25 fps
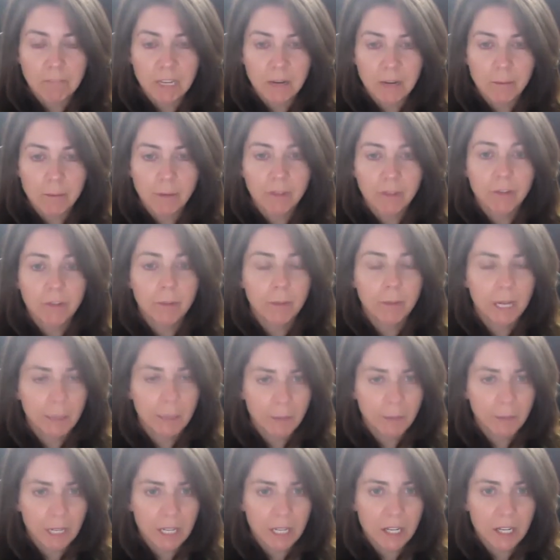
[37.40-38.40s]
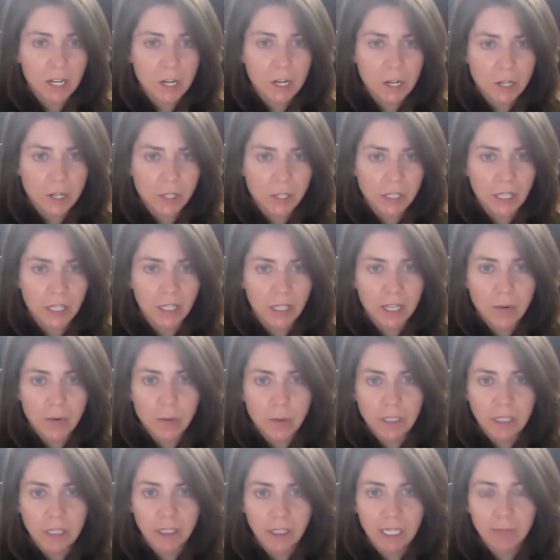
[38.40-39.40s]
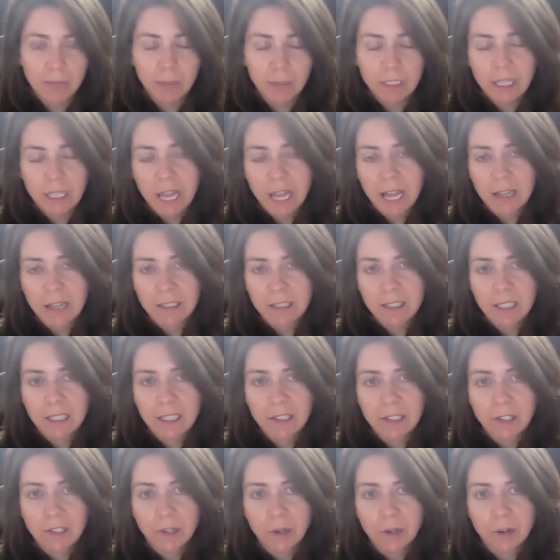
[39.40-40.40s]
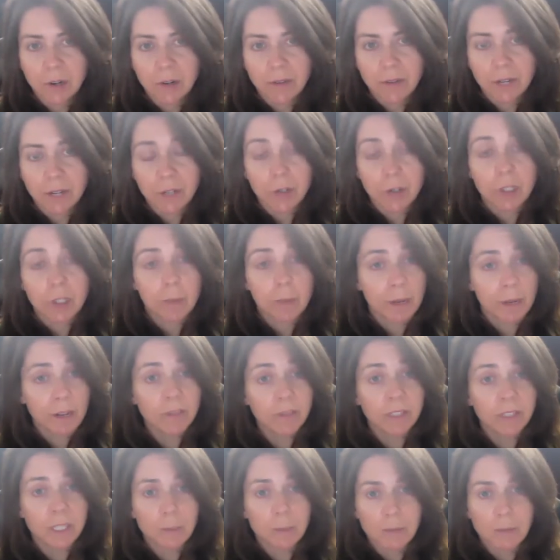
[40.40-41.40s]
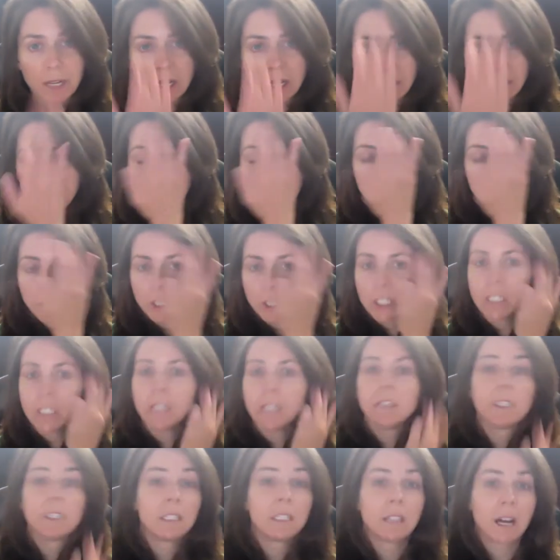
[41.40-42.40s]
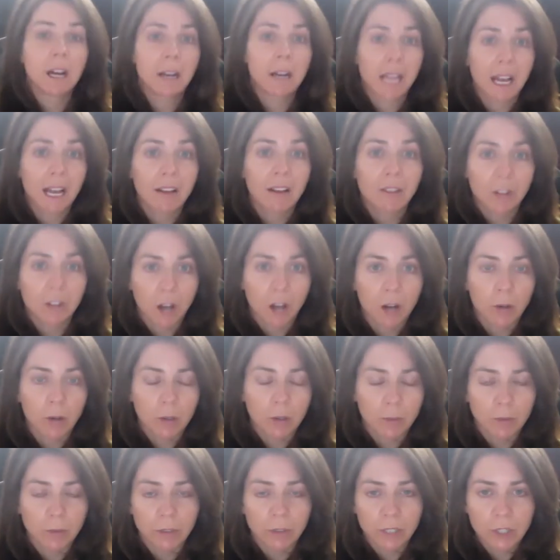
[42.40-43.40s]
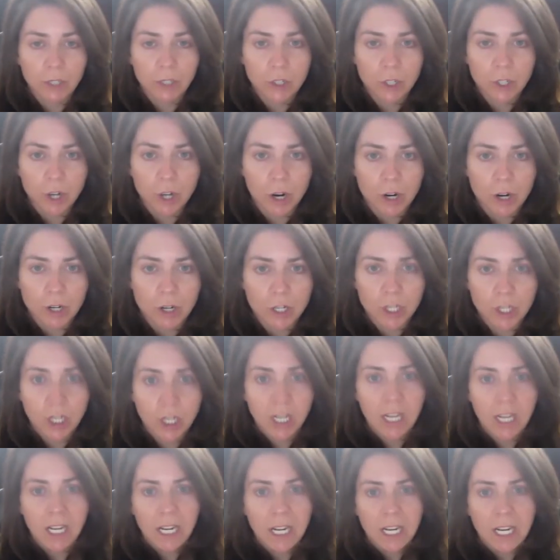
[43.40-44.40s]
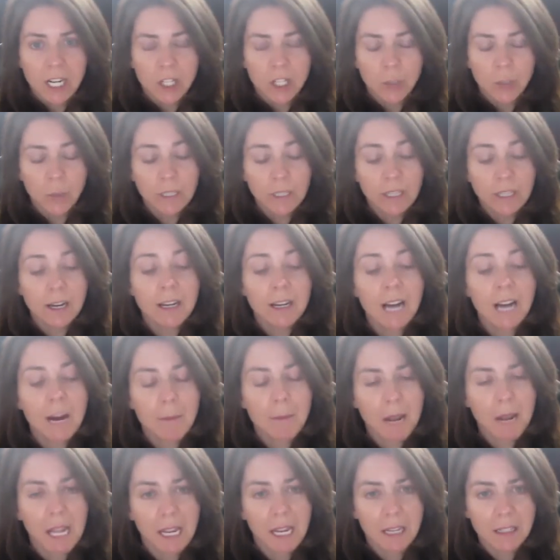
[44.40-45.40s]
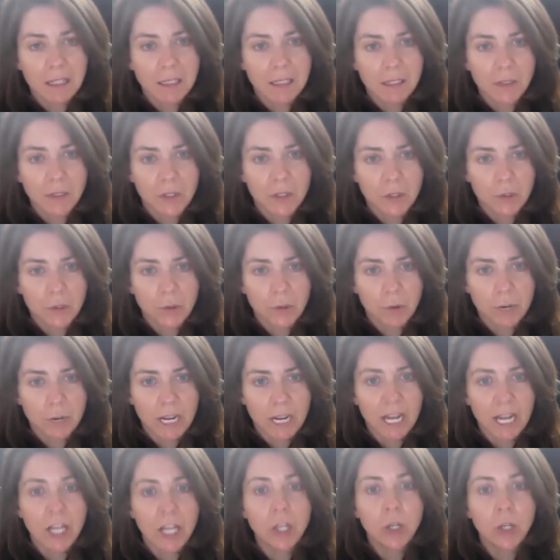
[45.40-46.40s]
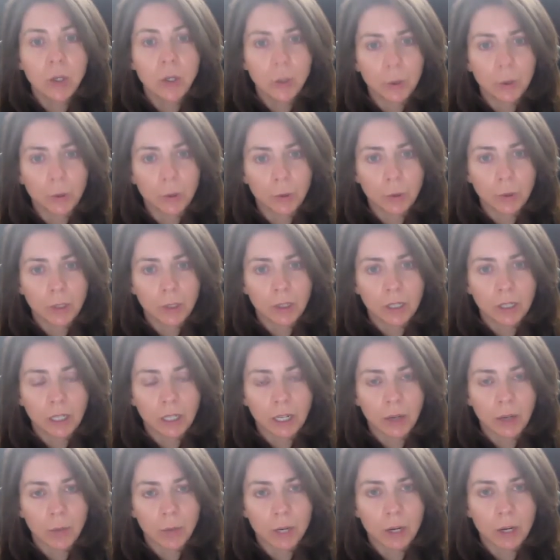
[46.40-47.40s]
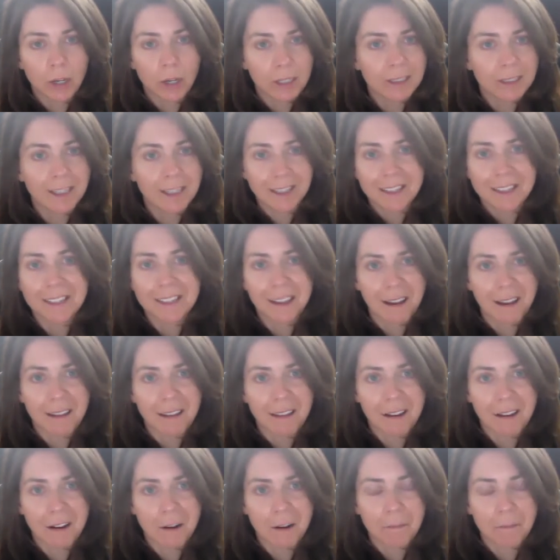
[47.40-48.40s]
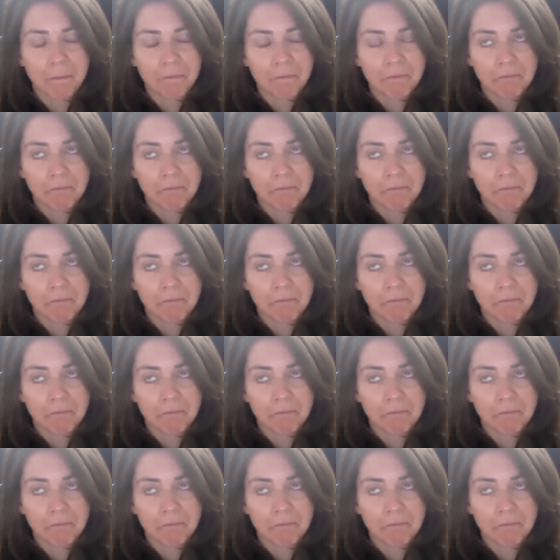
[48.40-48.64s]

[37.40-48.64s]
but for many, many years, Dalia was unable to access her veterans benefits because she did not have an honorable discharge. So once I got my hands on this story, I knew uh, we couldn't let it die there.